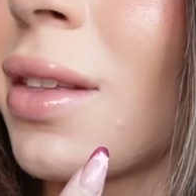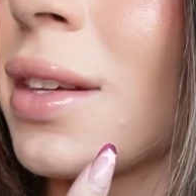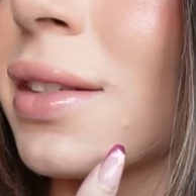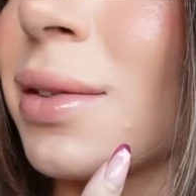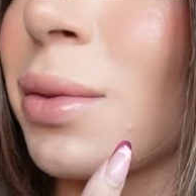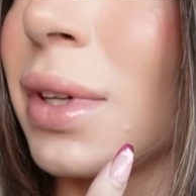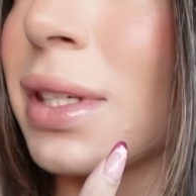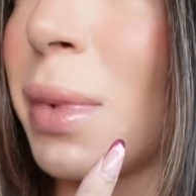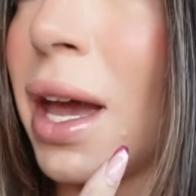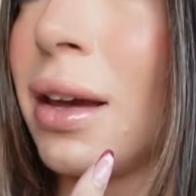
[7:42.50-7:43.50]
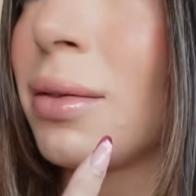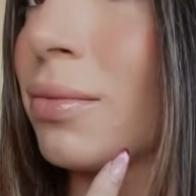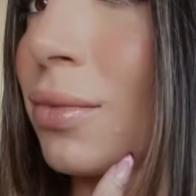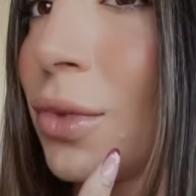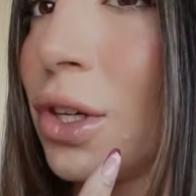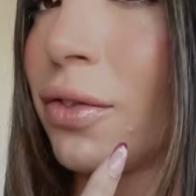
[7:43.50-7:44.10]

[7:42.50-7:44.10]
This is my new